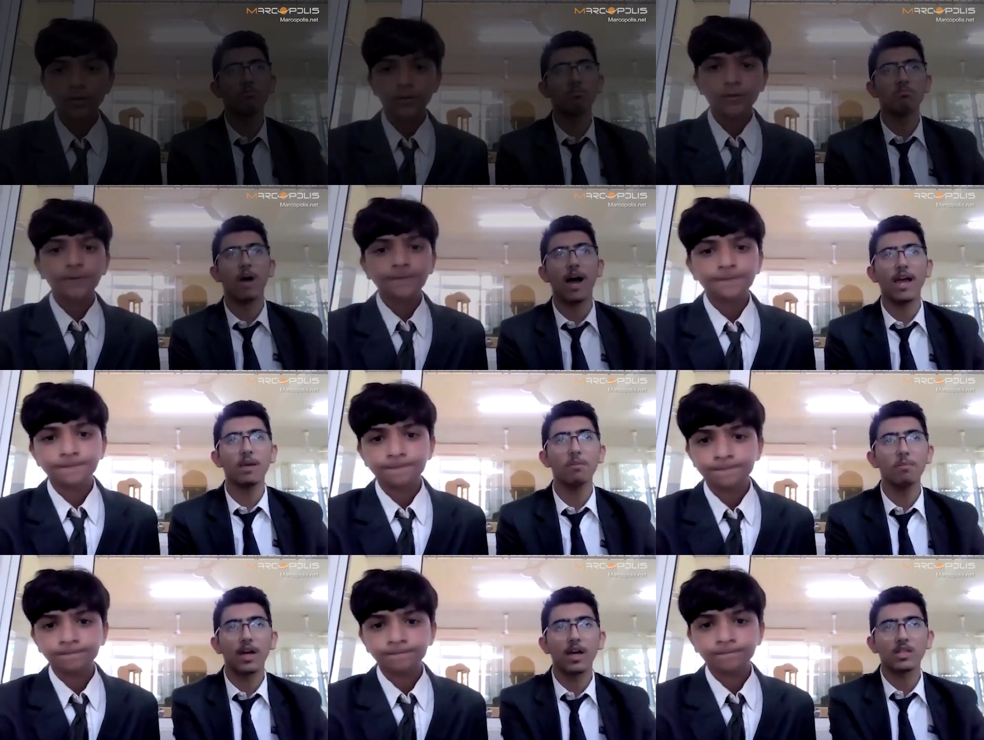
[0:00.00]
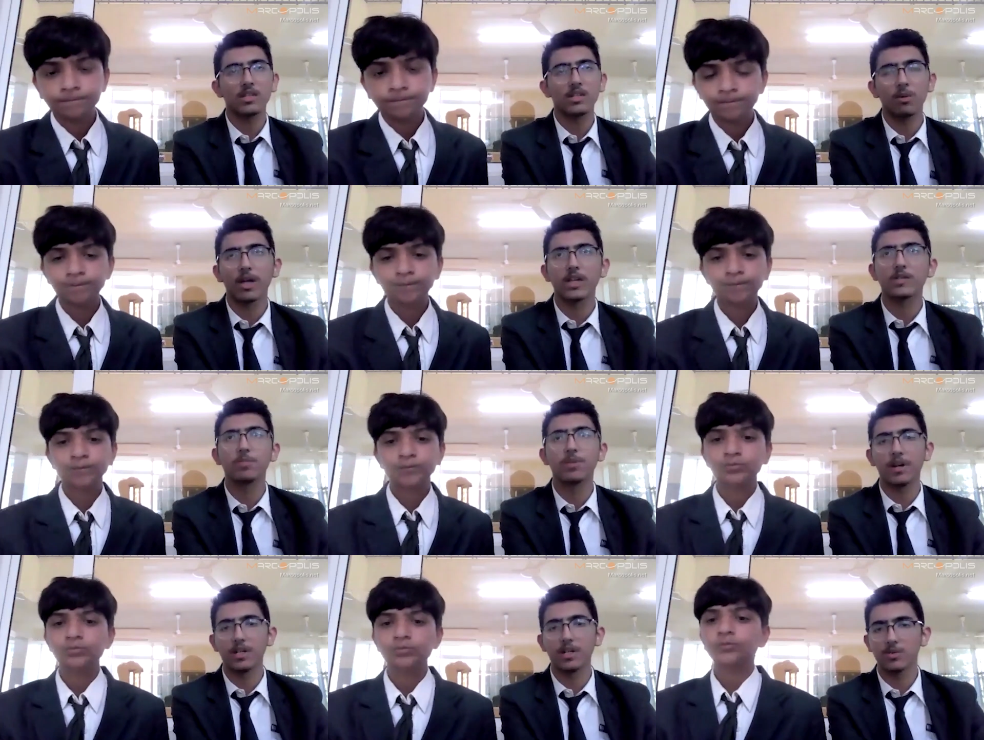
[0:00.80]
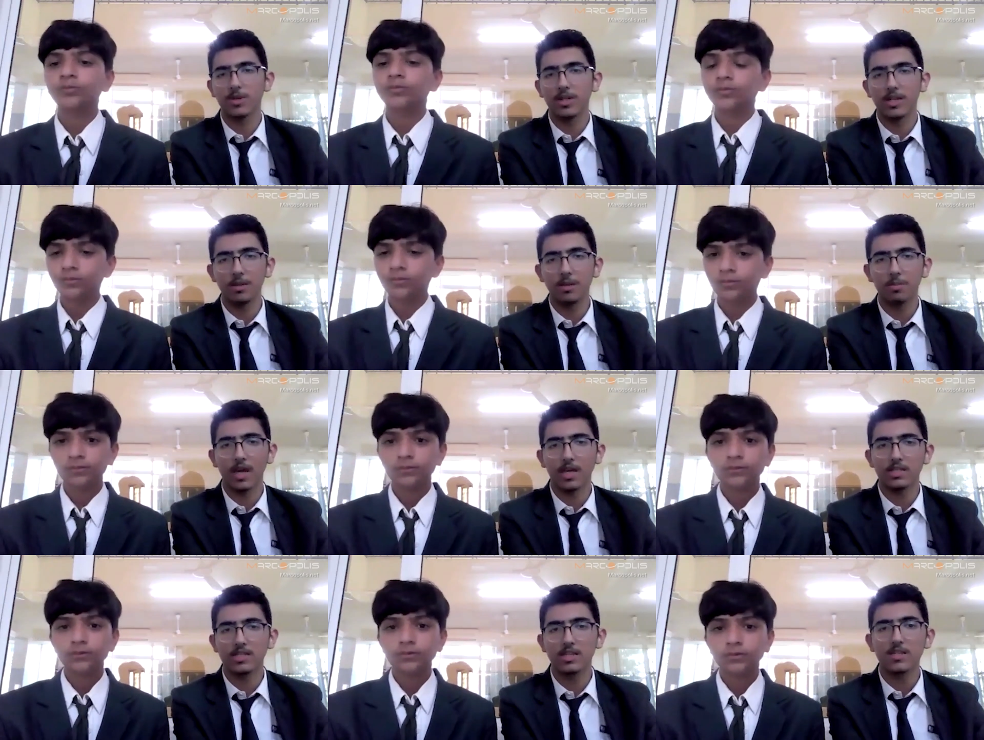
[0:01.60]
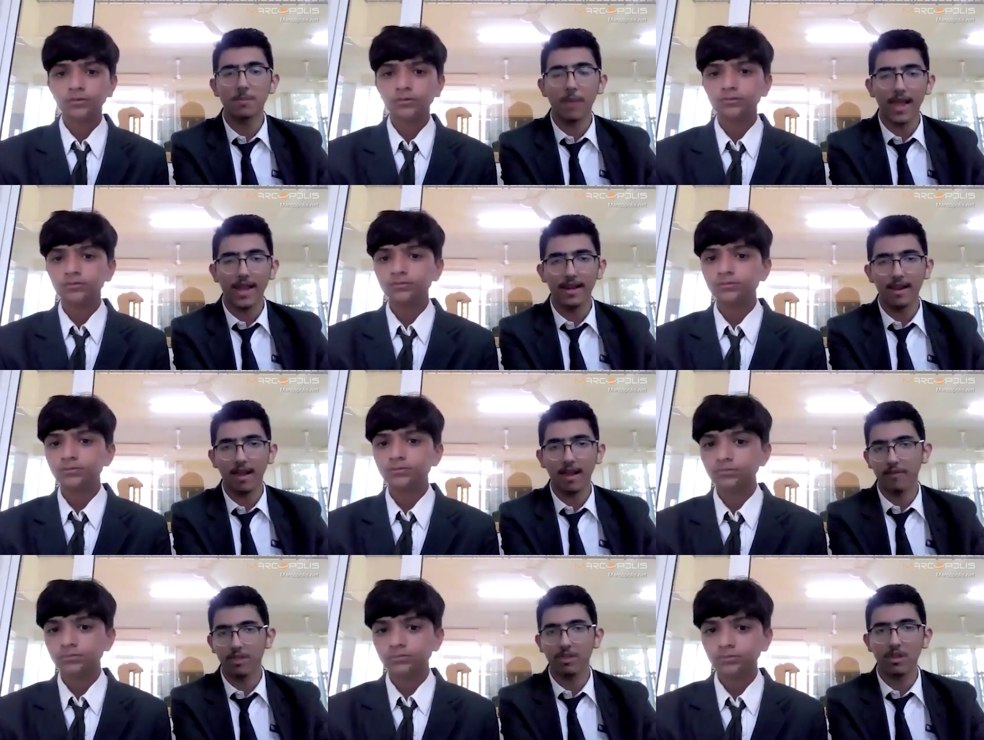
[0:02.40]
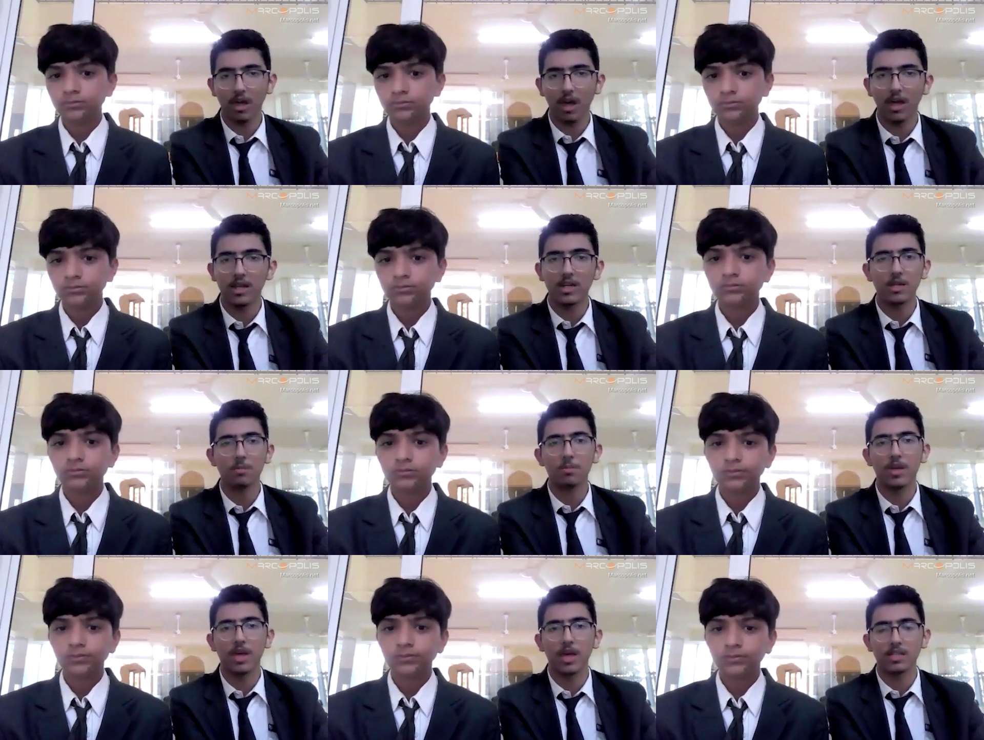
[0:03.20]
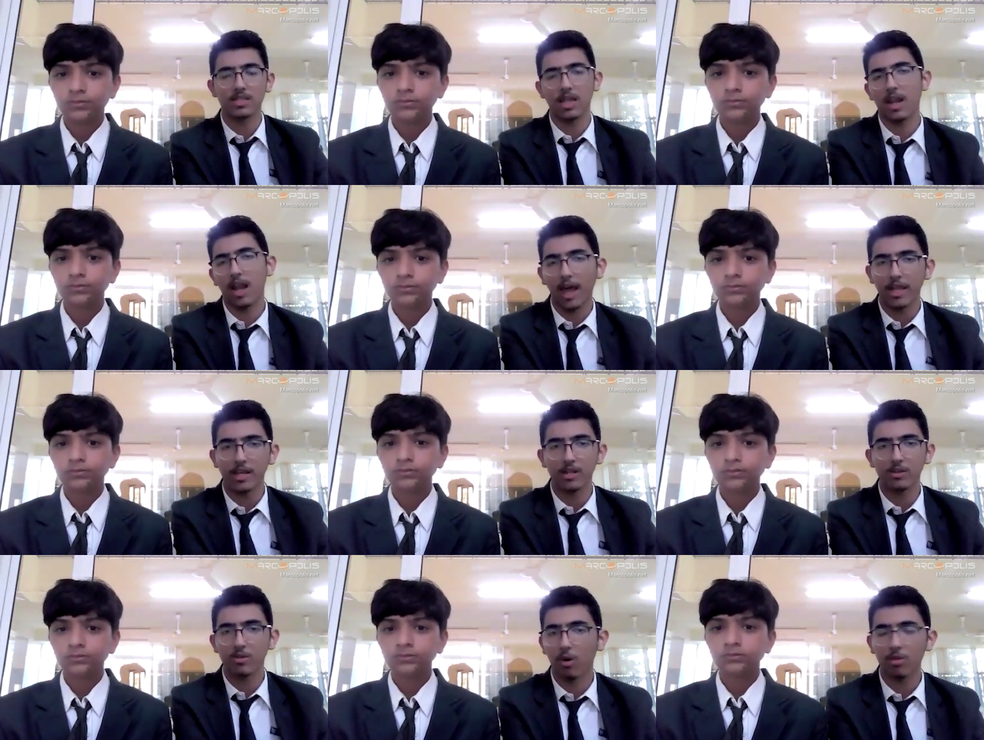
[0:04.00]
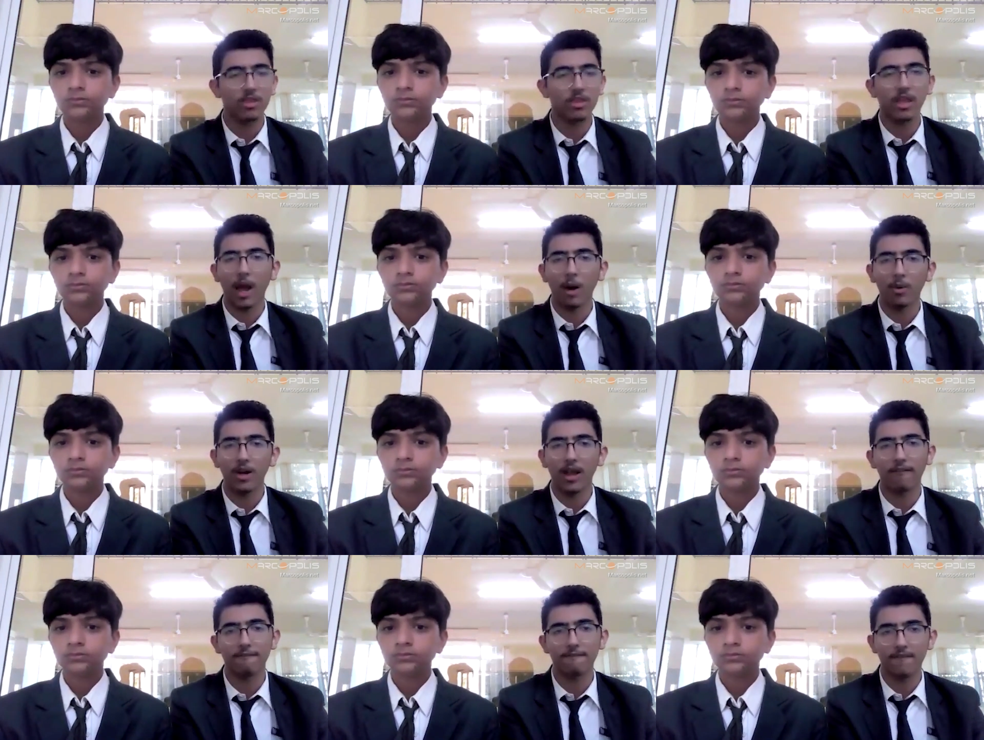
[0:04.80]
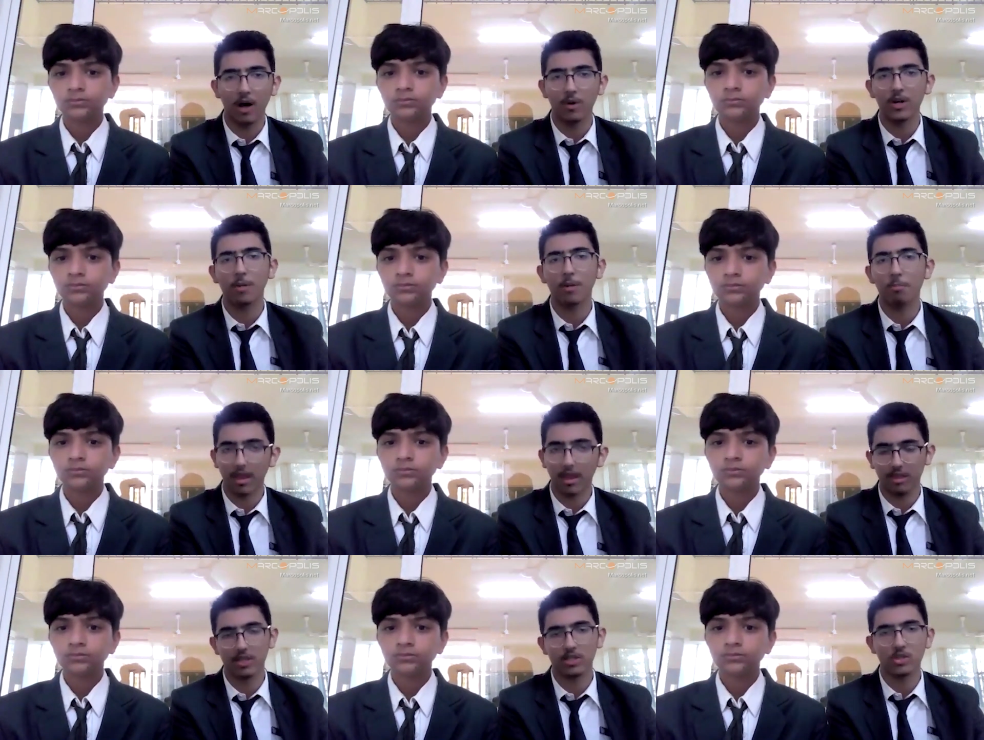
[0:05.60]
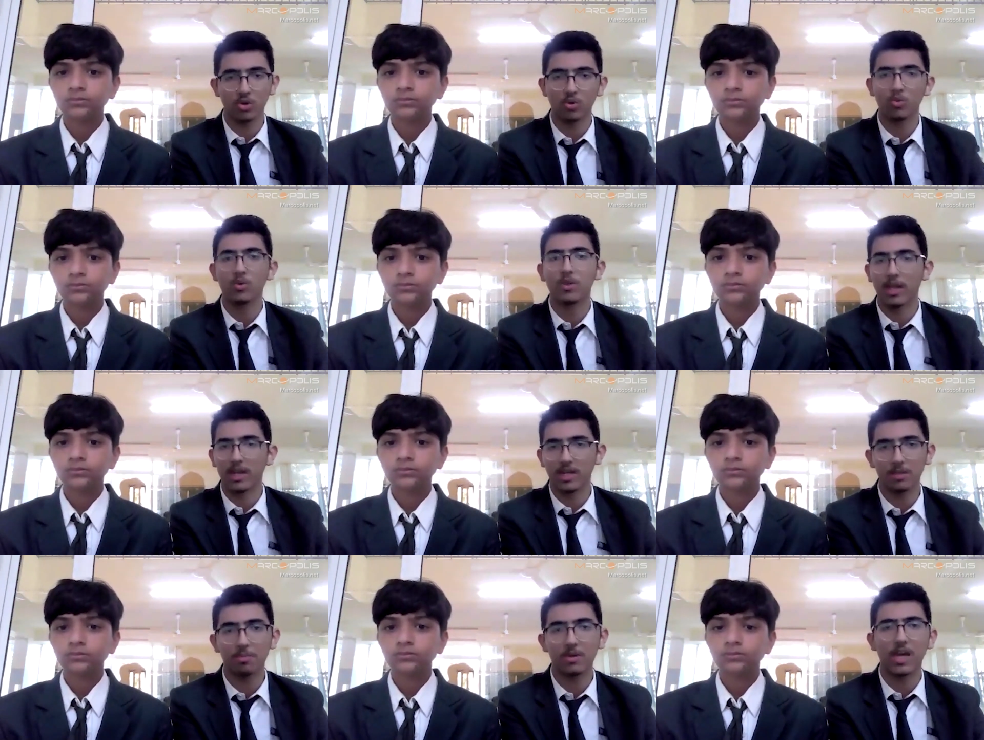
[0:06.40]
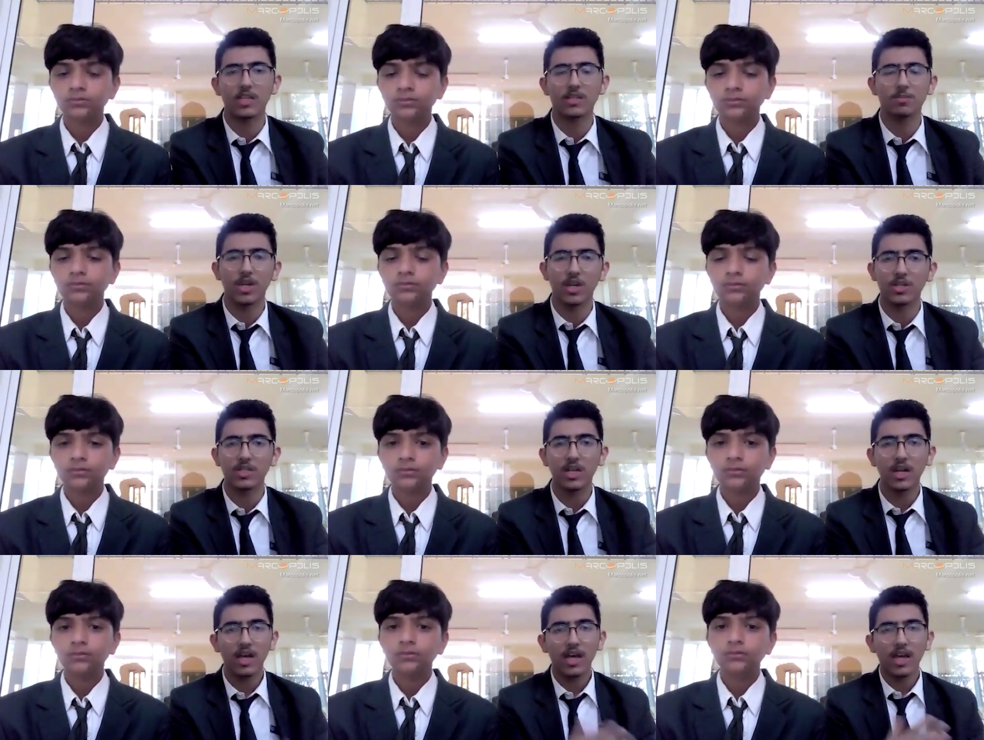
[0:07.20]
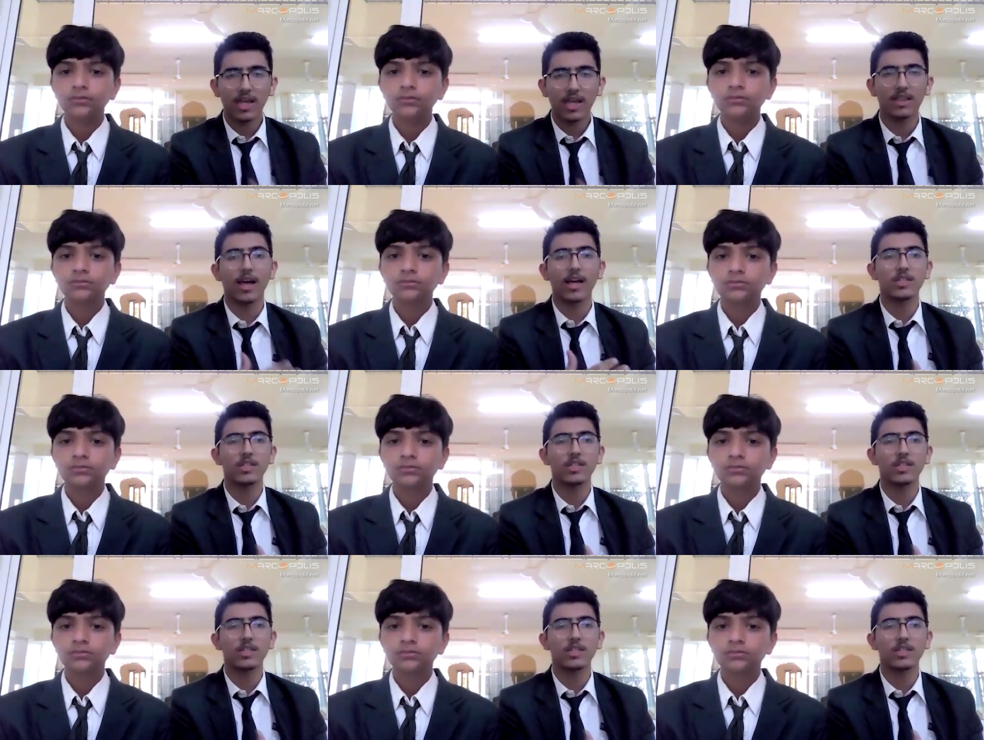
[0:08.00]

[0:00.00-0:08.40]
Speaker 1: My personal experience with DPS, this is my 11th year in DPS, and I don't think I would have found a better school than DPS, because it